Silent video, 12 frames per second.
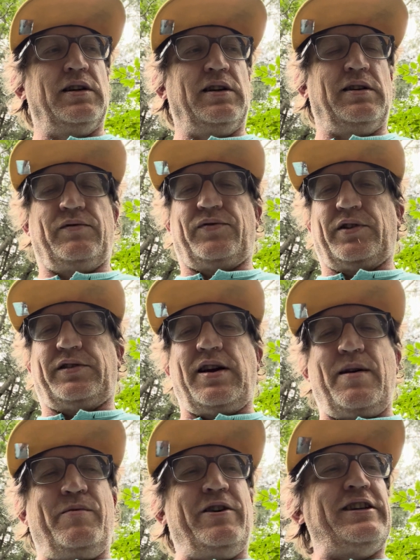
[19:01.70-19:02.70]
And for
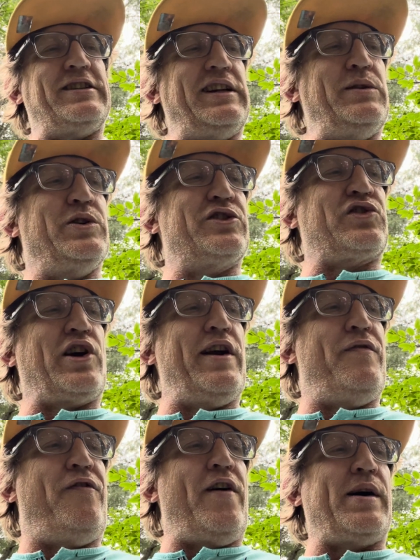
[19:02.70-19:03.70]
some reason he was trying to
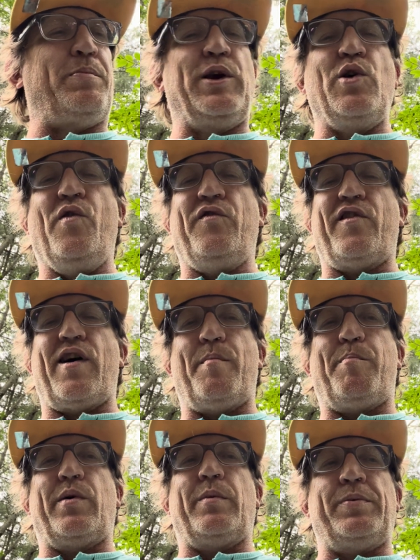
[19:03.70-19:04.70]
fuck me over on
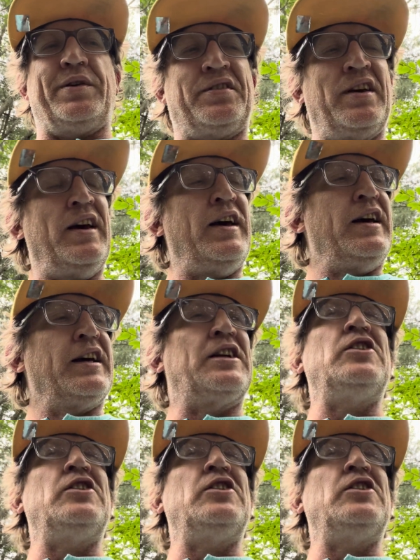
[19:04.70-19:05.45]
purpose. Can